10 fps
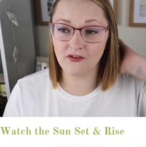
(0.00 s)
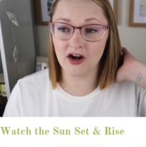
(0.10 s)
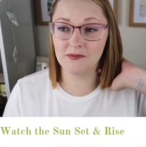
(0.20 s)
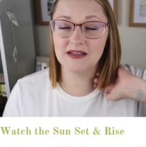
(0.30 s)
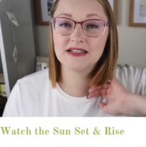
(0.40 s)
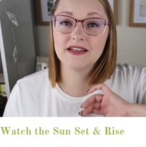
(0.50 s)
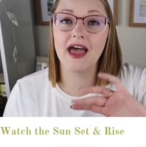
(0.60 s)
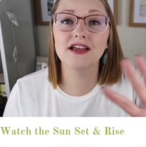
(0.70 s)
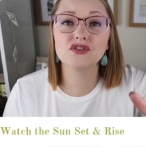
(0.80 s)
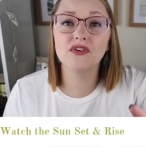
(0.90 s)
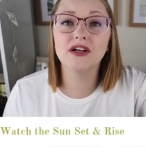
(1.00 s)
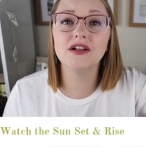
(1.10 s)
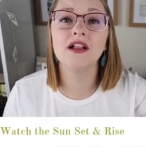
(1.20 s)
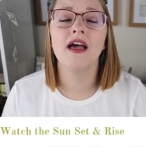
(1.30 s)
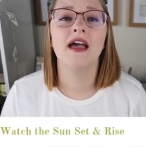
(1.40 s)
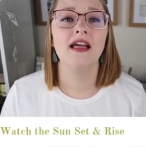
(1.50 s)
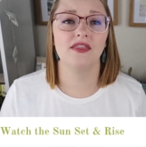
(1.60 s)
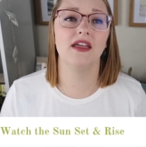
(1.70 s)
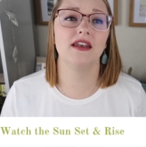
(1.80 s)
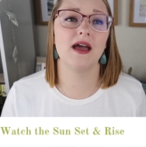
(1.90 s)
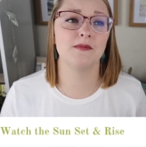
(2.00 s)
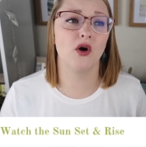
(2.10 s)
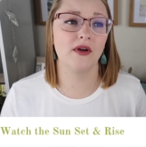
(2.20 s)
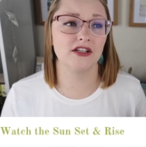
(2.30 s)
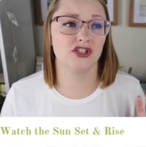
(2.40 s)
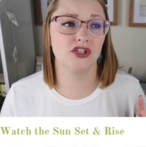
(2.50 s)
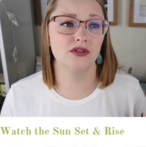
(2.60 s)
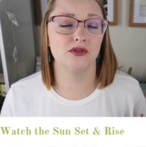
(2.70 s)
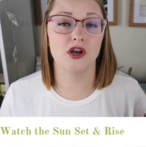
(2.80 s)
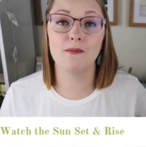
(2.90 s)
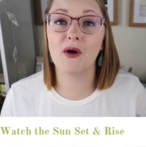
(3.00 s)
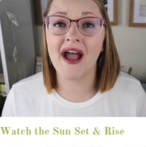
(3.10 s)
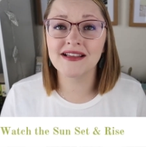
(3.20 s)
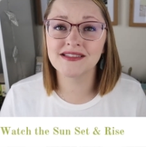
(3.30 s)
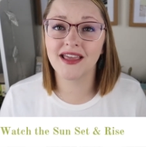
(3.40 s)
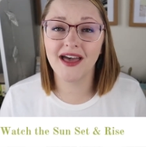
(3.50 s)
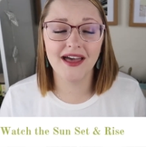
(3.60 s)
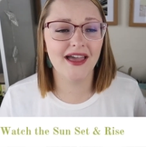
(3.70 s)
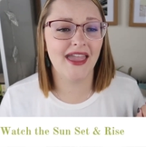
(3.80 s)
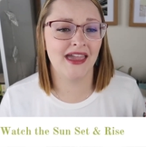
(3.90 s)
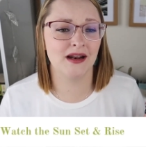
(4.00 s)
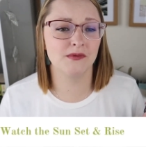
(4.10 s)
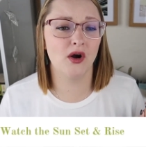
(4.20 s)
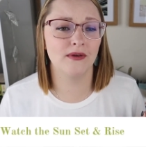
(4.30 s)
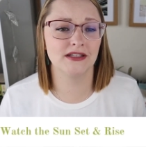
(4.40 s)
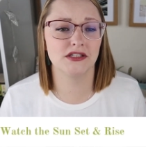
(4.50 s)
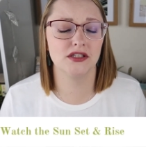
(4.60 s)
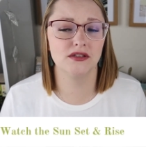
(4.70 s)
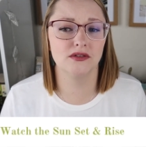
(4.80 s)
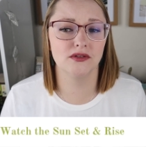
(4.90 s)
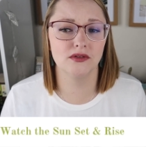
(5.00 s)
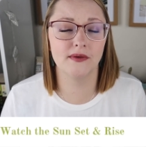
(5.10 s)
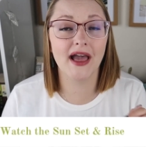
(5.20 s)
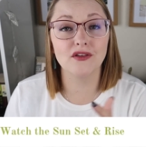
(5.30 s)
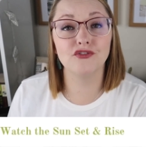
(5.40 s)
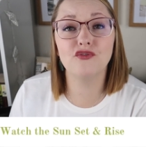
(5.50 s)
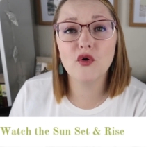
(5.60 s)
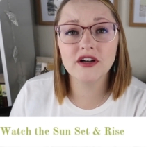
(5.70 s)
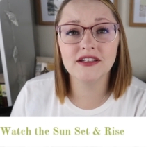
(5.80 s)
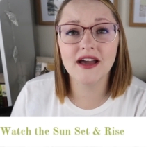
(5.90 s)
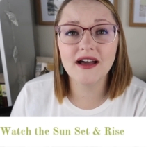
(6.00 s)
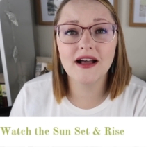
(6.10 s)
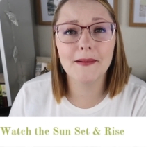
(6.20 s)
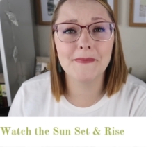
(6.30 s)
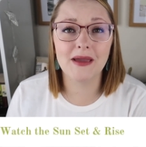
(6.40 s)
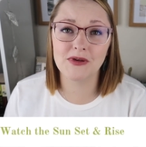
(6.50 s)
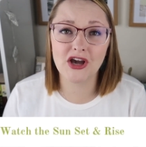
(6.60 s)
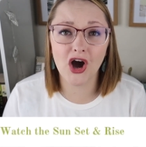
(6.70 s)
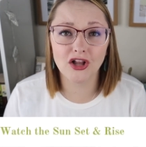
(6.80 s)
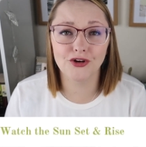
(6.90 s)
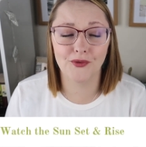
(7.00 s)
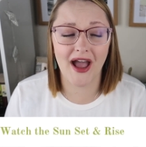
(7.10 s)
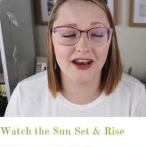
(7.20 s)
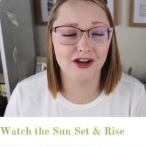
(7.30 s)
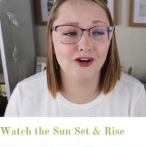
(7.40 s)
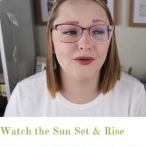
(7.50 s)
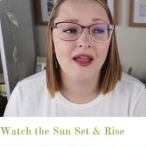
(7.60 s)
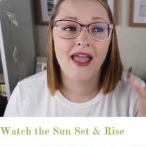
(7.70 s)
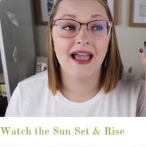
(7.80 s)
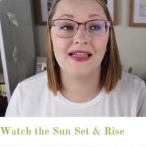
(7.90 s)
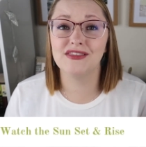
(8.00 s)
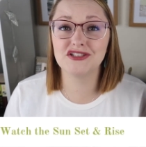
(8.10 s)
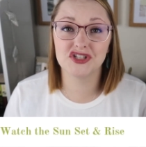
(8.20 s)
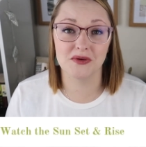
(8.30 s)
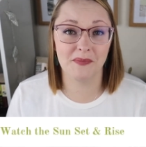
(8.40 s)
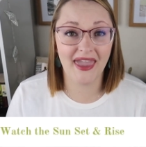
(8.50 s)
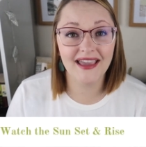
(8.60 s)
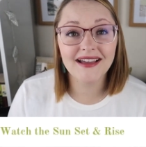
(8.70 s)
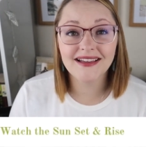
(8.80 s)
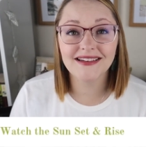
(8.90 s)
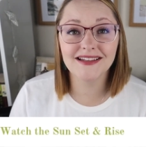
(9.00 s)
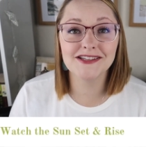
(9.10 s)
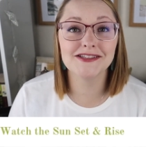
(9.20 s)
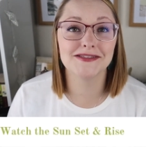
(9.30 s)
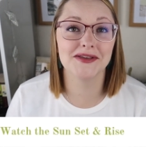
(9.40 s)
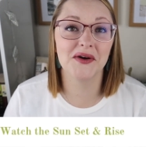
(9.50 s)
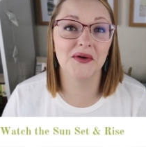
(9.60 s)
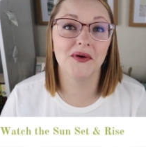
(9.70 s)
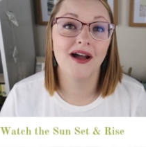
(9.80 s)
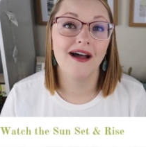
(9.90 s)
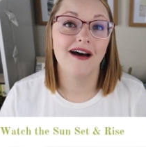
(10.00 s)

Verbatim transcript: I've already been to Nashville, then I'm going to Nebraska, and I'm going to California, maybe Colorado, and then Japan. So